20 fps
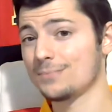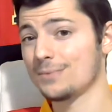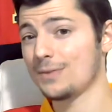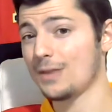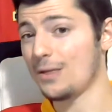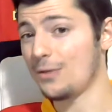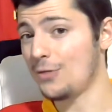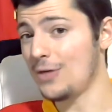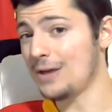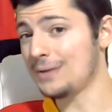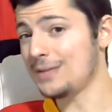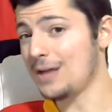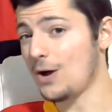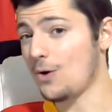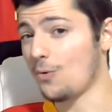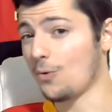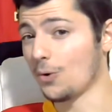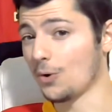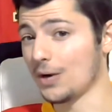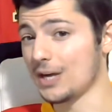The thing
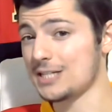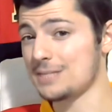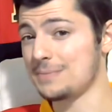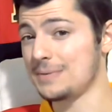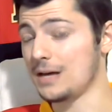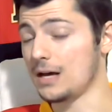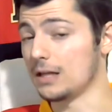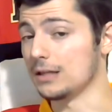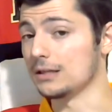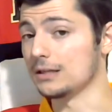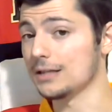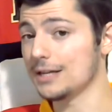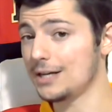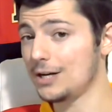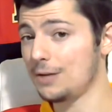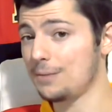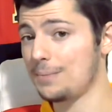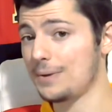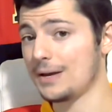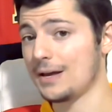that worries me a
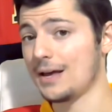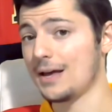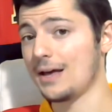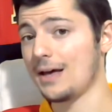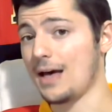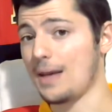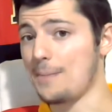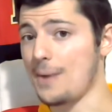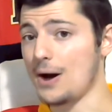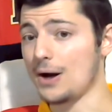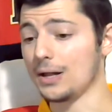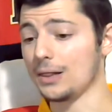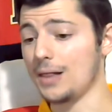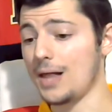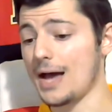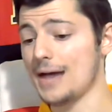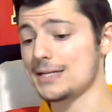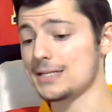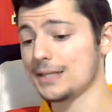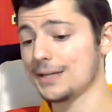little bit about
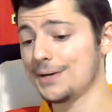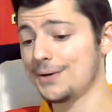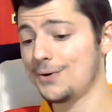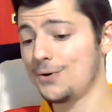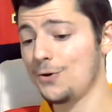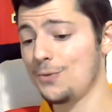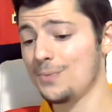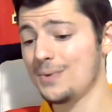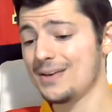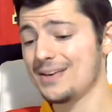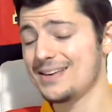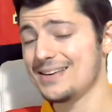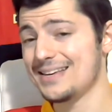Elias Lindholm